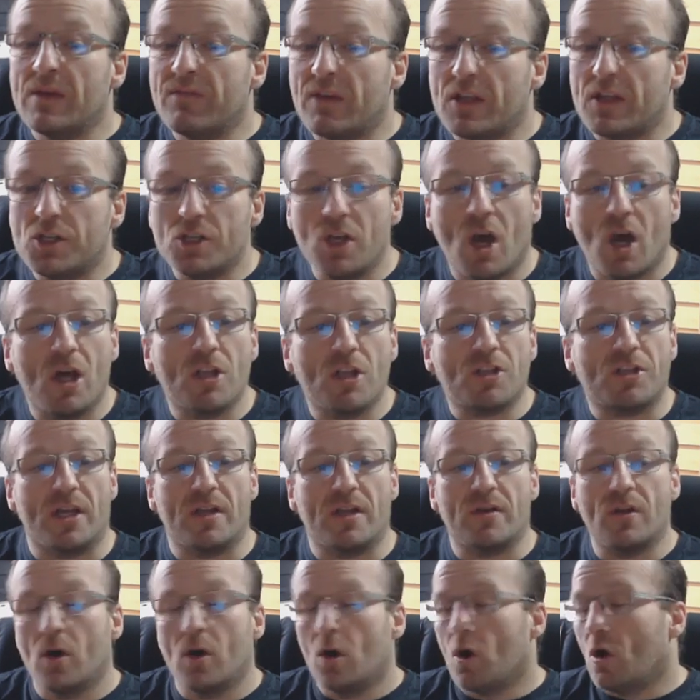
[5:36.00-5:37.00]
They charge
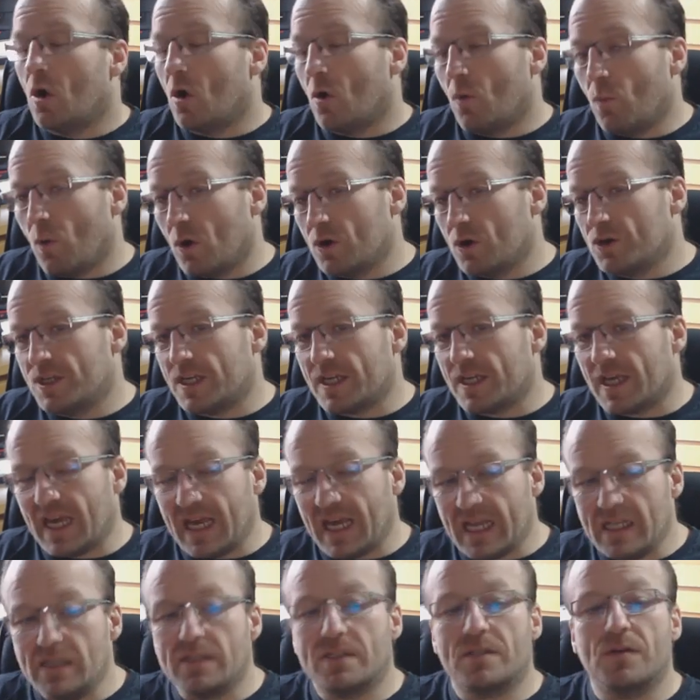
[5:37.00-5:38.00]
in wanting
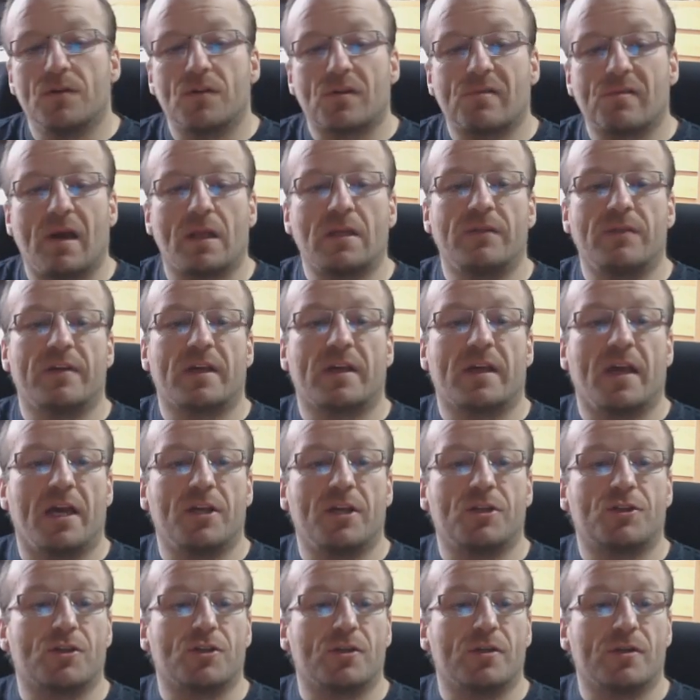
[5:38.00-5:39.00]
instant
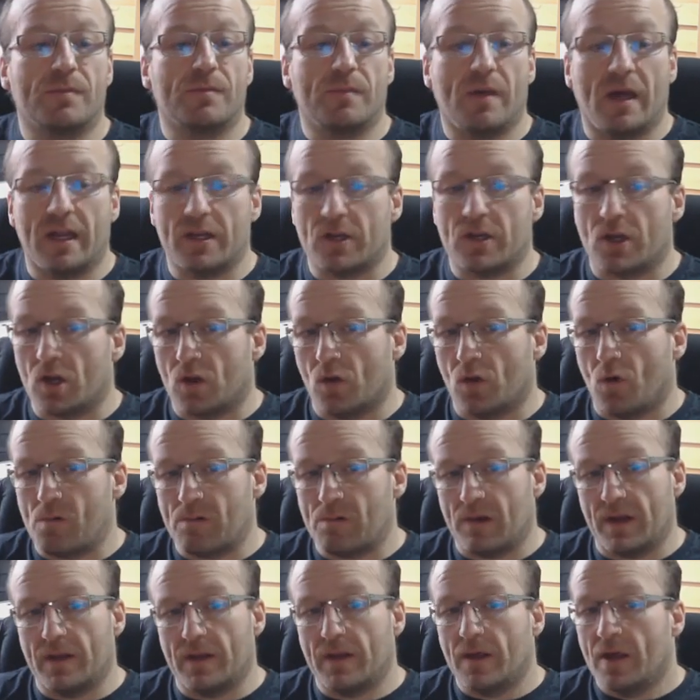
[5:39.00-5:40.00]
gratification and
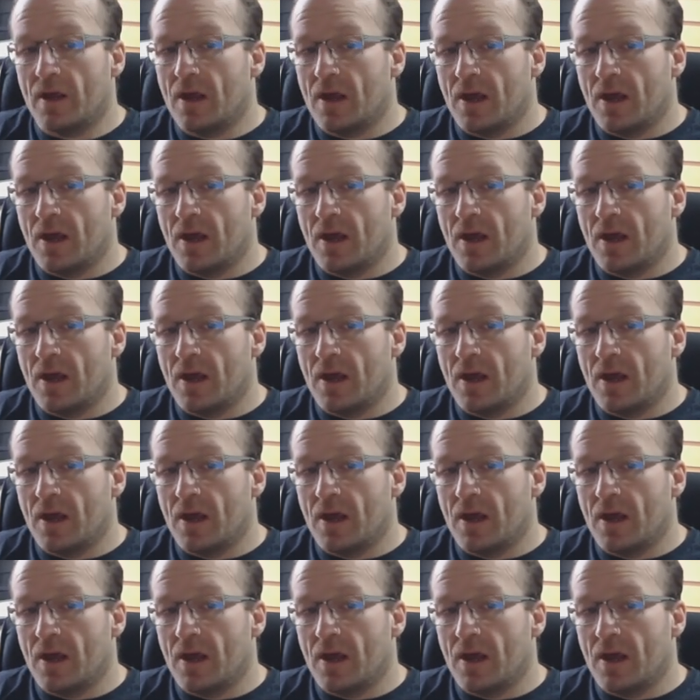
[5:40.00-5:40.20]
glory,